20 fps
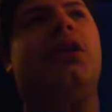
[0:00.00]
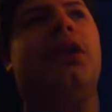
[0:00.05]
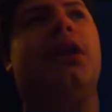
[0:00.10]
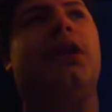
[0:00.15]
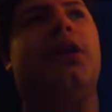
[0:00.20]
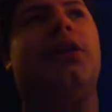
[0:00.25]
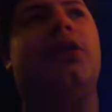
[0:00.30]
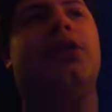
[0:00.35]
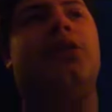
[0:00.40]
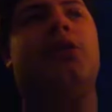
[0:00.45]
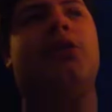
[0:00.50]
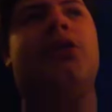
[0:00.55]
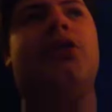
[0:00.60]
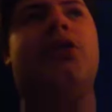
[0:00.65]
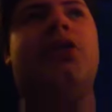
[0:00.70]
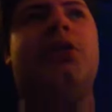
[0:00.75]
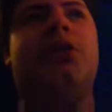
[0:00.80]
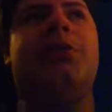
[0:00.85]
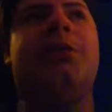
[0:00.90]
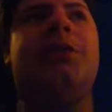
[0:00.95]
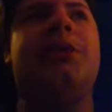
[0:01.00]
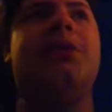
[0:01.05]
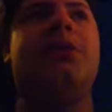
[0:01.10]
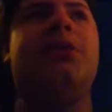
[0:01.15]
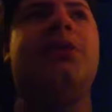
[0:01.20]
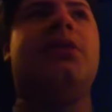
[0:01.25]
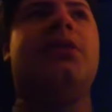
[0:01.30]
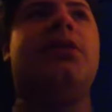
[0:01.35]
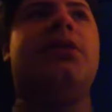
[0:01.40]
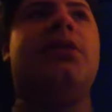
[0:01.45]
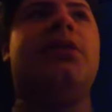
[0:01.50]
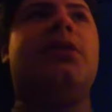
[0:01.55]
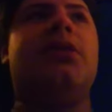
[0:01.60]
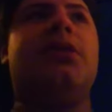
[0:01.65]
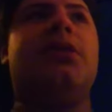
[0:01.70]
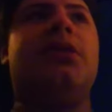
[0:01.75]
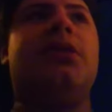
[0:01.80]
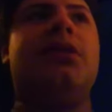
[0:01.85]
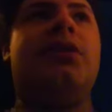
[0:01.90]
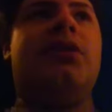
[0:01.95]
like three comments
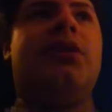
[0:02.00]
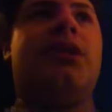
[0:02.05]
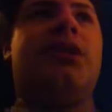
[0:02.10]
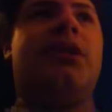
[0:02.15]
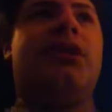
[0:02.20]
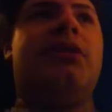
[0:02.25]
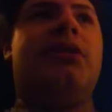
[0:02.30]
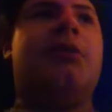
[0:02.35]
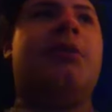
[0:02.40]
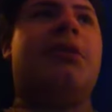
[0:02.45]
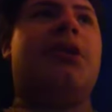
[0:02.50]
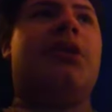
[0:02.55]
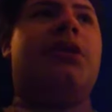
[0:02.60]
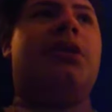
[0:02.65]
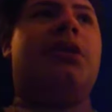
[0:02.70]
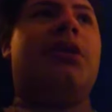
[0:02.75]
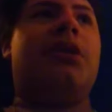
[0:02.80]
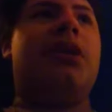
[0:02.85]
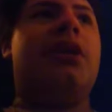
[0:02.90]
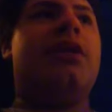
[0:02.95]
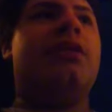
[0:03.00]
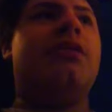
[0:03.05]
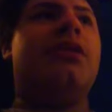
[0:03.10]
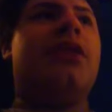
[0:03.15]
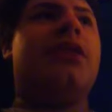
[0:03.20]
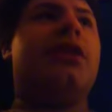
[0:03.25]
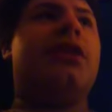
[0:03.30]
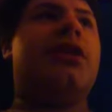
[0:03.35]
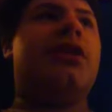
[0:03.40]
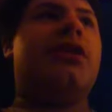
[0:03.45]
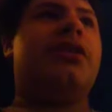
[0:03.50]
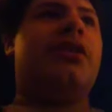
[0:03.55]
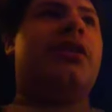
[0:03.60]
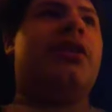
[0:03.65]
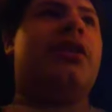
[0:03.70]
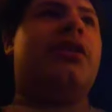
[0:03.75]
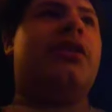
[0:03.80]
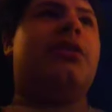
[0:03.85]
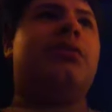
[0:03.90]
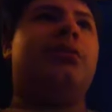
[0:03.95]
saying they want me to do daily vlogs
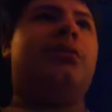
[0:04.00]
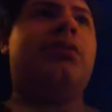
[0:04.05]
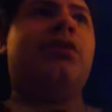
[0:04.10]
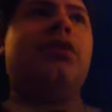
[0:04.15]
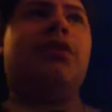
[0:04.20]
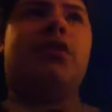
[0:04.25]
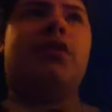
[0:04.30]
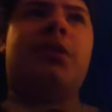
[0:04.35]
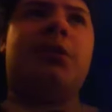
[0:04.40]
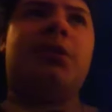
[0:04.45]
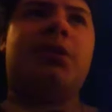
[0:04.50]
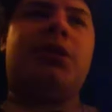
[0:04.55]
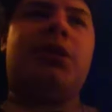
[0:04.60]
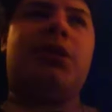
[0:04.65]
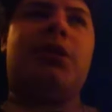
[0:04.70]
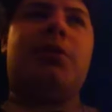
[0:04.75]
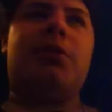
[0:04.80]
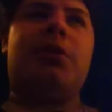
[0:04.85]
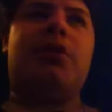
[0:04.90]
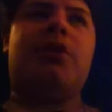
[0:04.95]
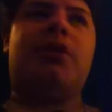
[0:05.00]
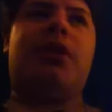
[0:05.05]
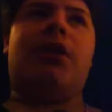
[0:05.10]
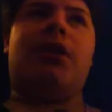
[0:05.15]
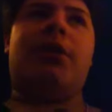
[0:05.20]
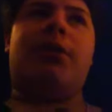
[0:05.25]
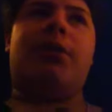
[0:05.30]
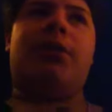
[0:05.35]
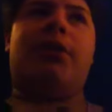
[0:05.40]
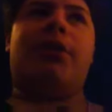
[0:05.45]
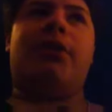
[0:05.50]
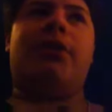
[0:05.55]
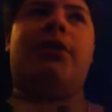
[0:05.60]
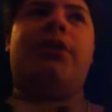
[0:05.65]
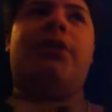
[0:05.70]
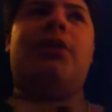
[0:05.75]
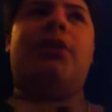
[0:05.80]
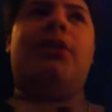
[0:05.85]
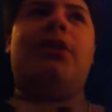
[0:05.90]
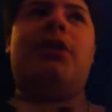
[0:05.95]
and just tell me what y'all were for Halloween.
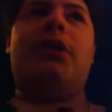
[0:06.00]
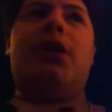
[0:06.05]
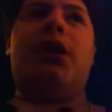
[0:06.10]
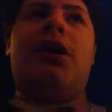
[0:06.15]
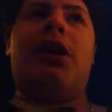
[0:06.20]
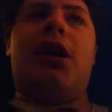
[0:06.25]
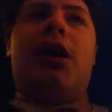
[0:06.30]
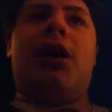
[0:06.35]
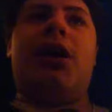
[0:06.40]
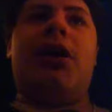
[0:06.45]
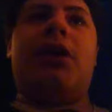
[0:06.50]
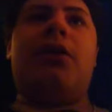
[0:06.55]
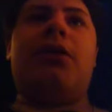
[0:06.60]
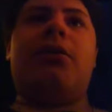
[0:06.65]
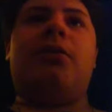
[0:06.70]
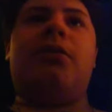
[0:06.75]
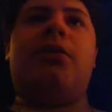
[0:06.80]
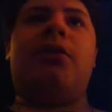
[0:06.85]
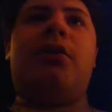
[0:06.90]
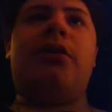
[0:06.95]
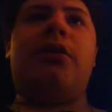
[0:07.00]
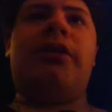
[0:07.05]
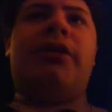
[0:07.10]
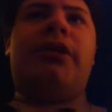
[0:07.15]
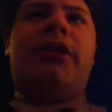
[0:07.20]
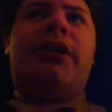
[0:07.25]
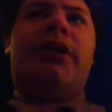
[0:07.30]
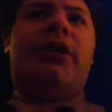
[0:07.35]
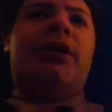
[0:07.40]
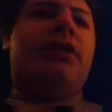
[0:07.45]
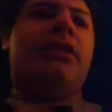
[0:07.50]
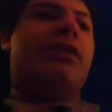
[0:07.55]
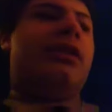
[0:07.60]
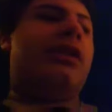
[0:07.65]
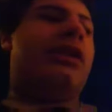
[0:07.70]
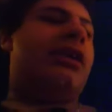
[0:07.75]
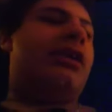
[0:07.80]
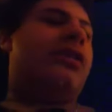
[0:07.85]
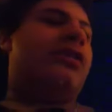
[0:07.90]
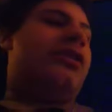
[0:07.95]
I am 14,
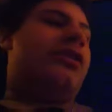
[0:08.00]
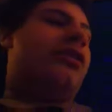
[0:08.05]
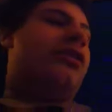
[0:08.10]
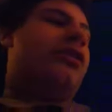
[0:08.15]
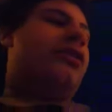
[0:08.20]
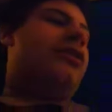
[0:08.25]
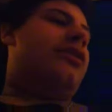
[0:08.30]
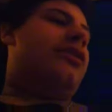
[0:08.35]
yet I still go